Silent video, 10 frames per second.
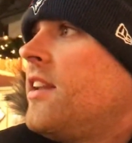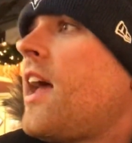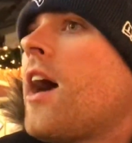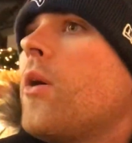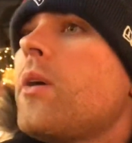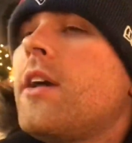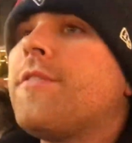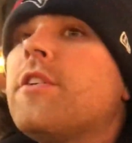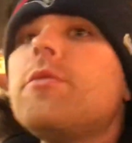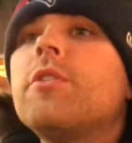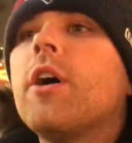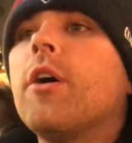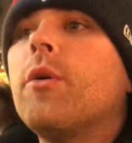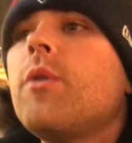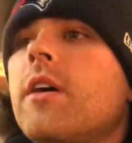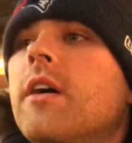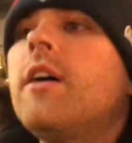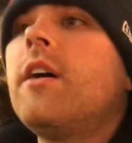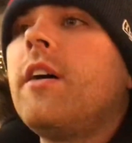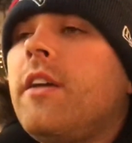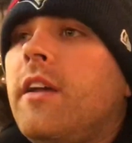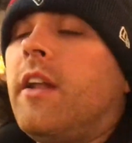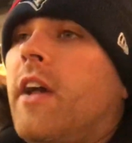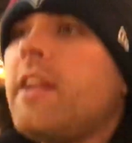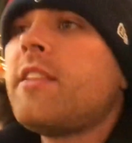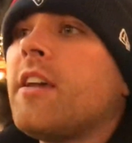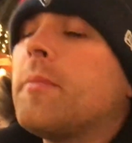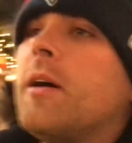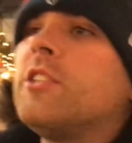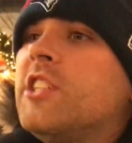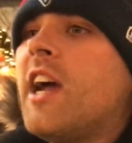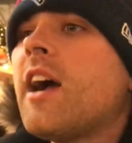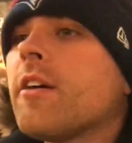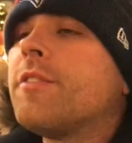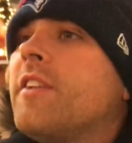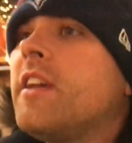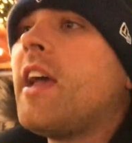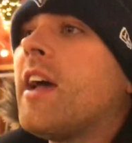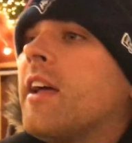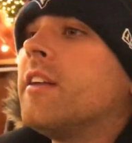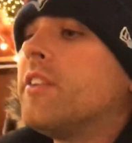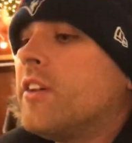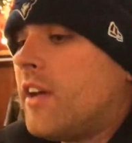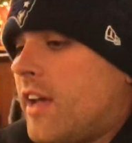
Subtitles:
Now, if you know anything about geography and